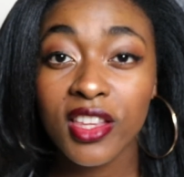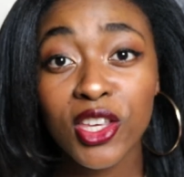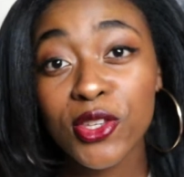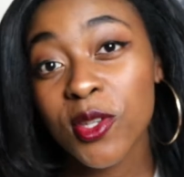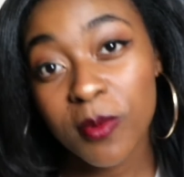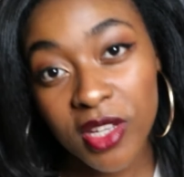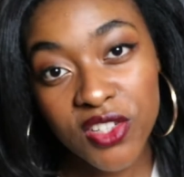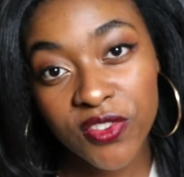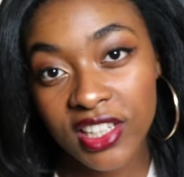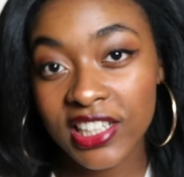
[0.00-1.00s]
Thank you so much
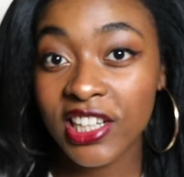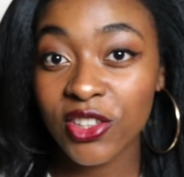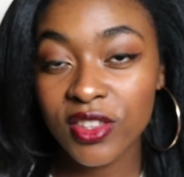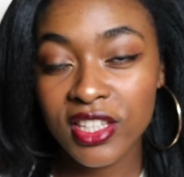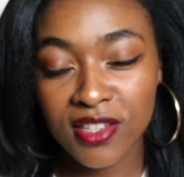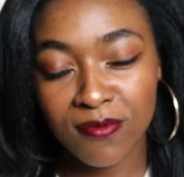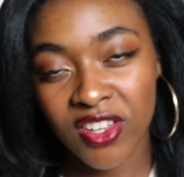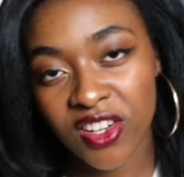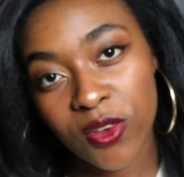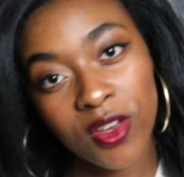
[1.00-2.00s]
for clicking on this video